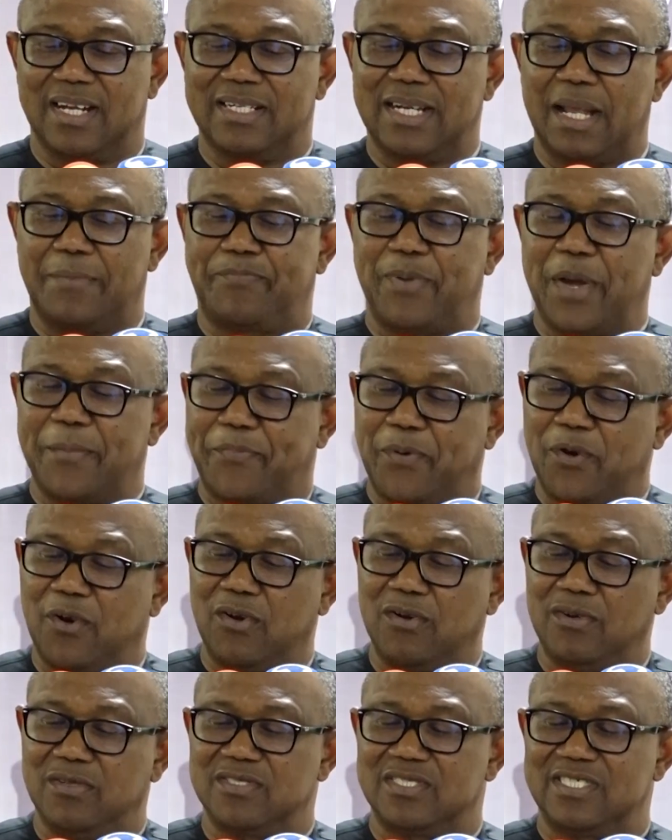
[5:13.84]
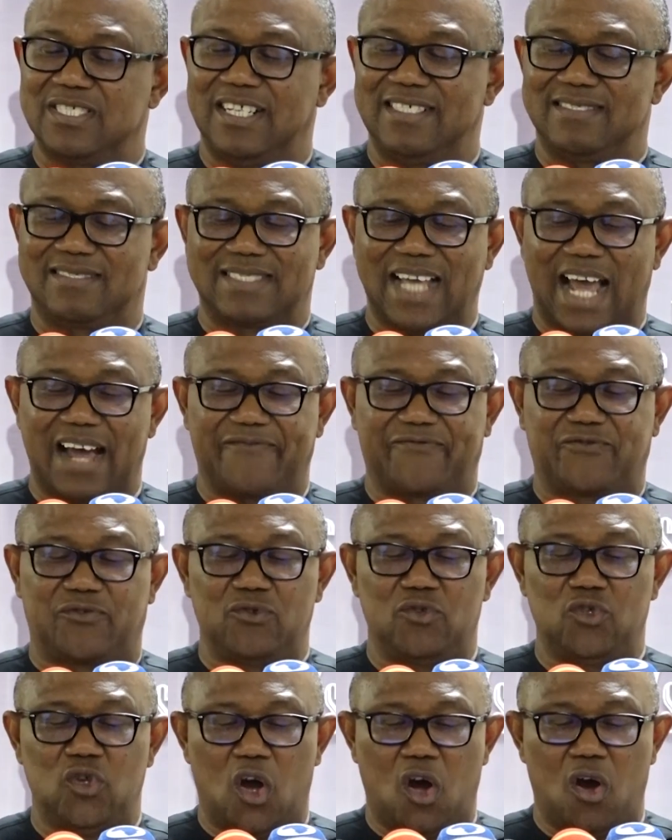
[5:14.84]
The people deserve
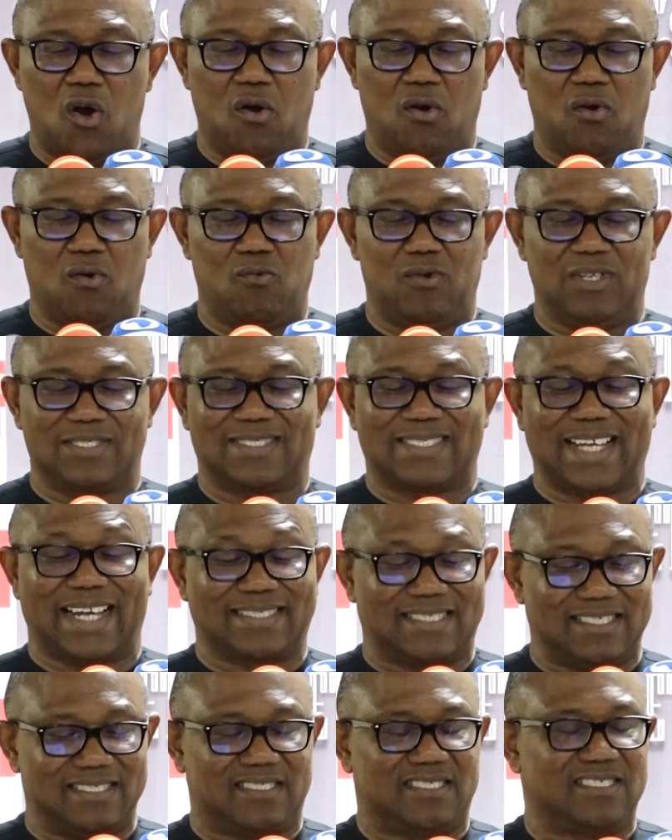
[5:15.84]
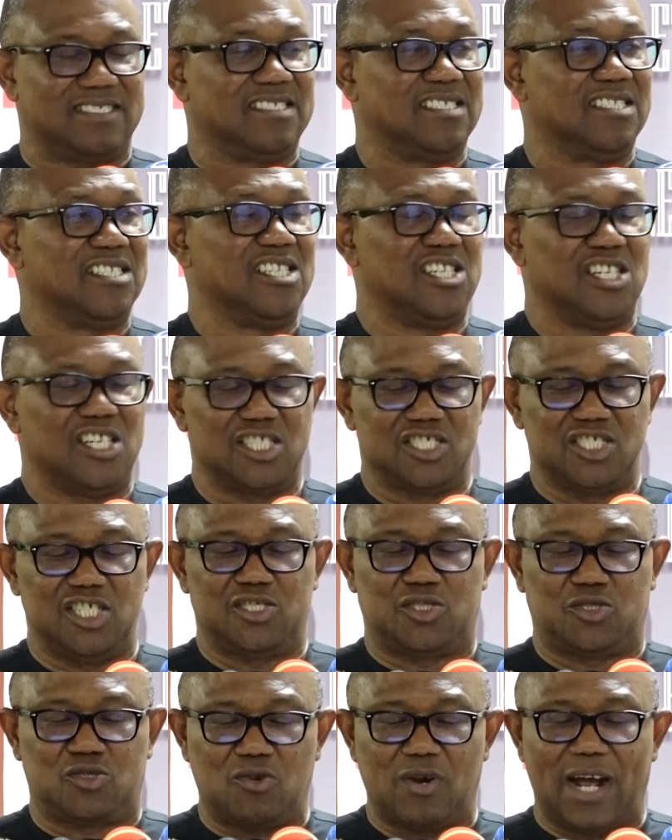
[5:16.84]
to know with certainty
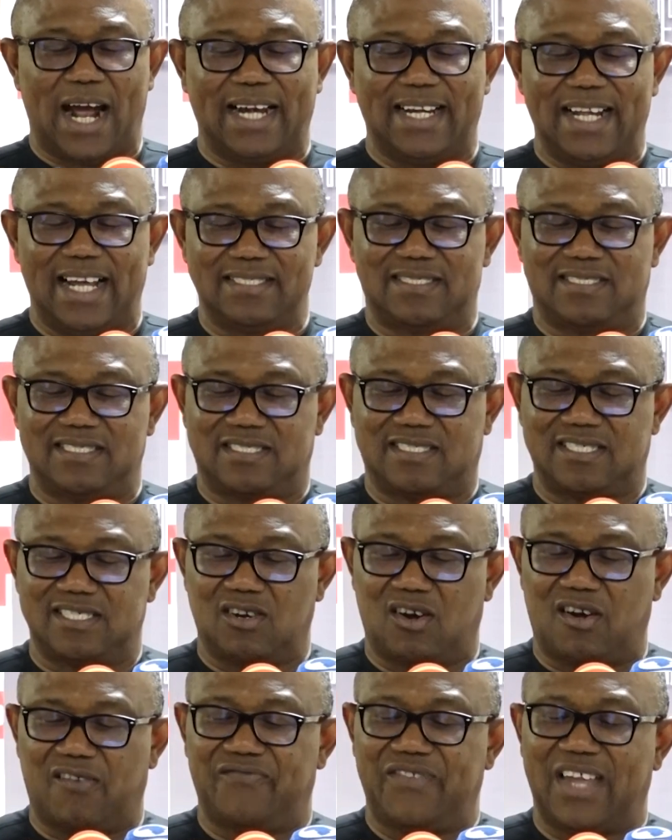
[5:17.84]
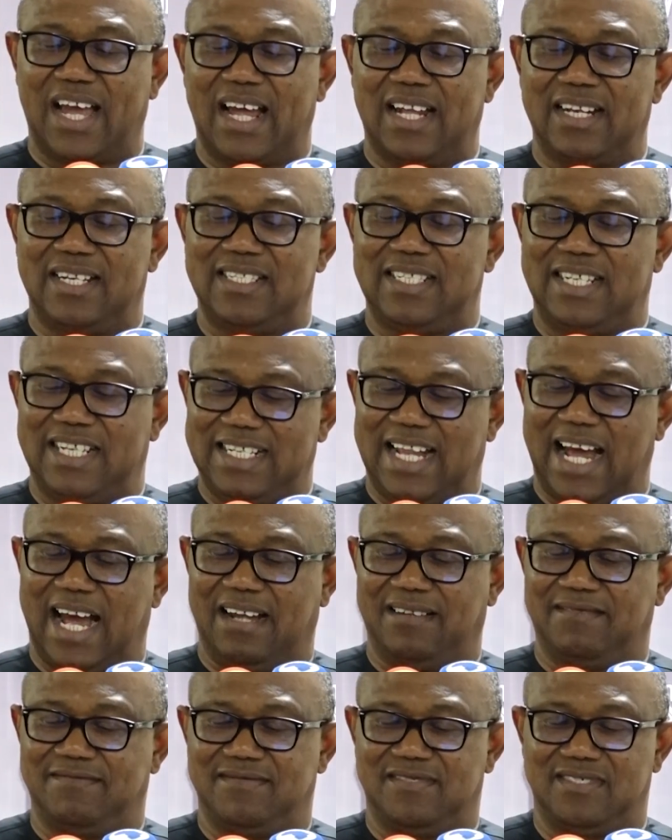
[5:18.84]
the true identity of their leader,
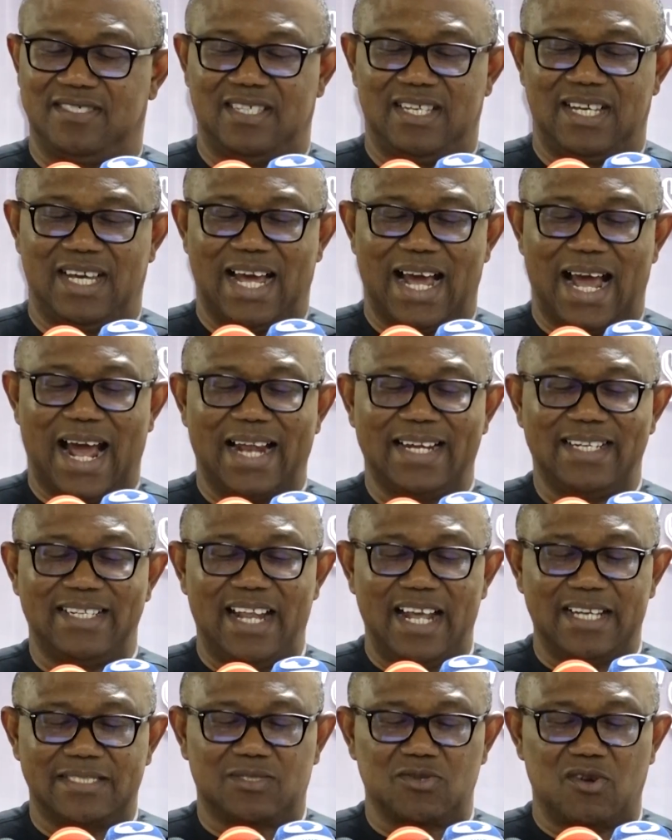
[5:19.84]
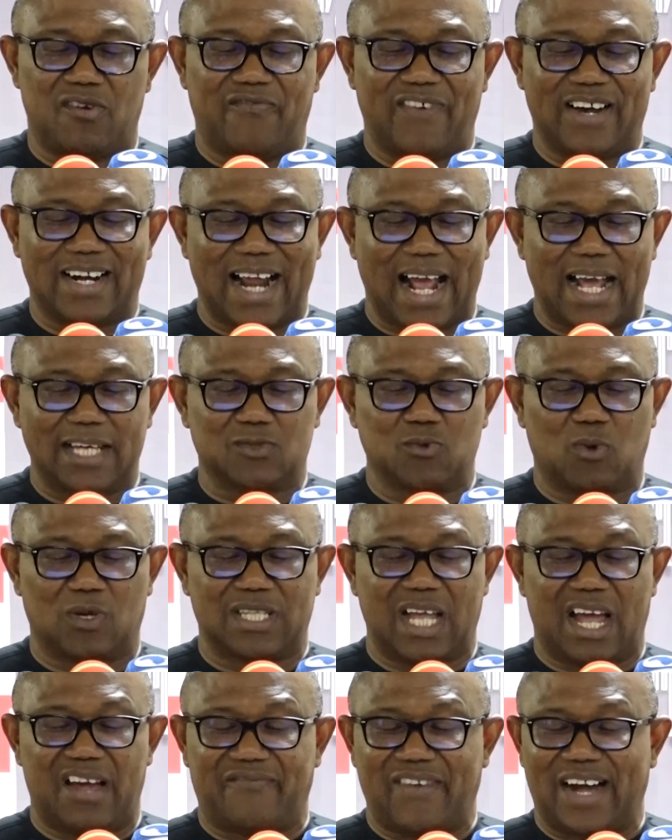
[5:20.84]
and this overrides
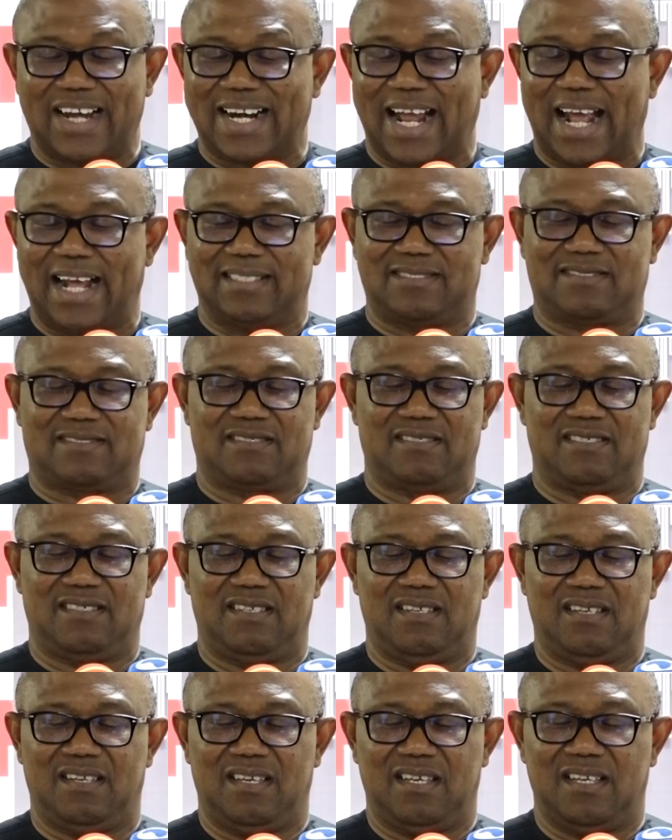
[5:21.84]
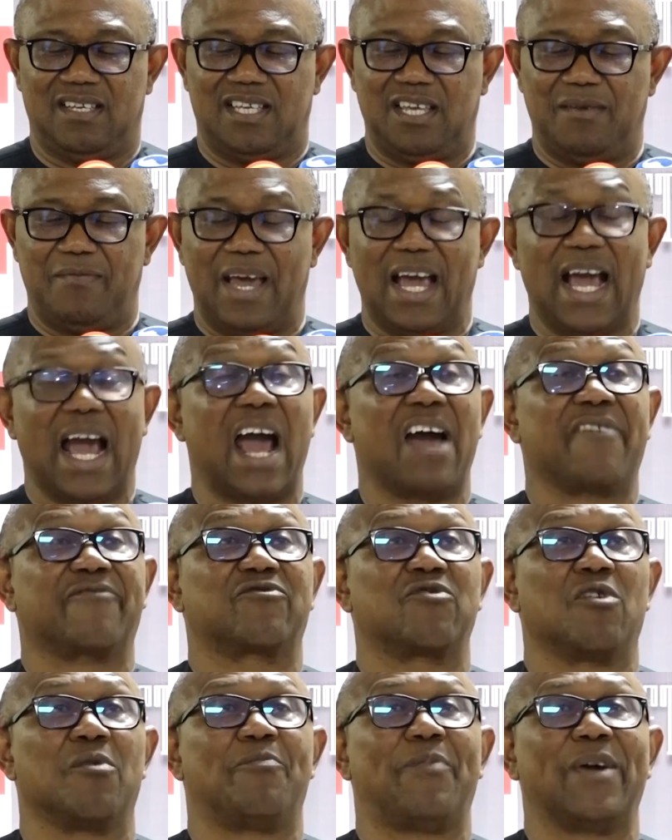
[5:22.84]
whatever rights he may
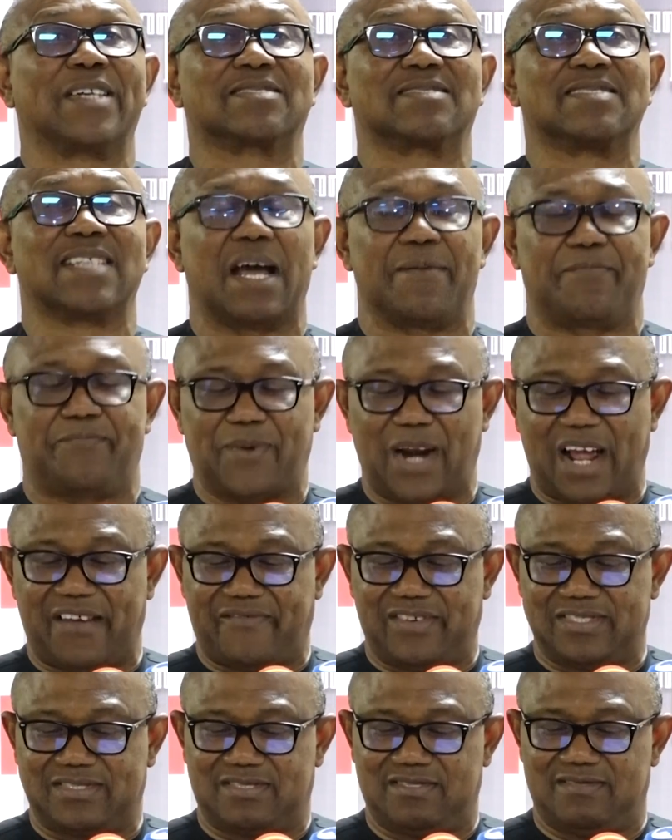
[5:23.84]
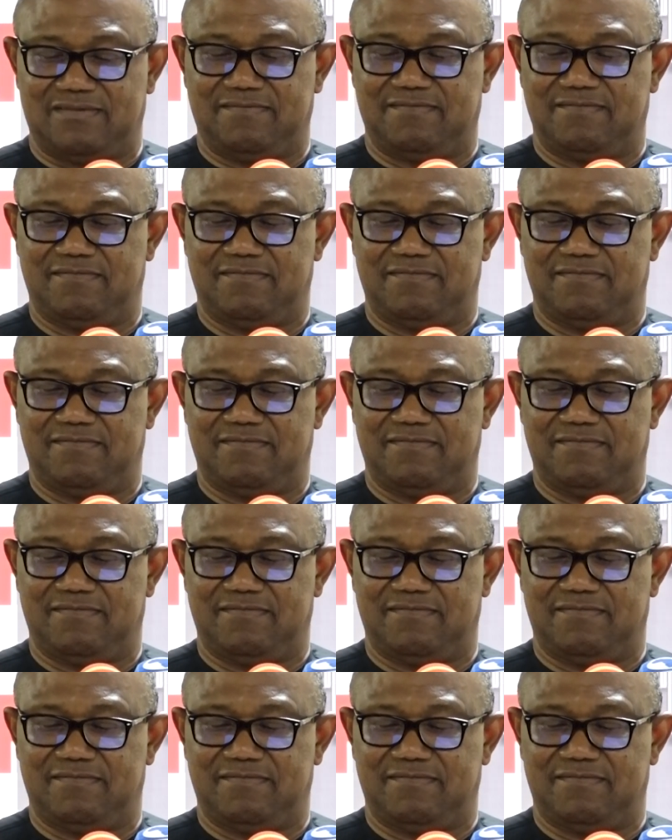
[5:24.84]
have to personal privacy.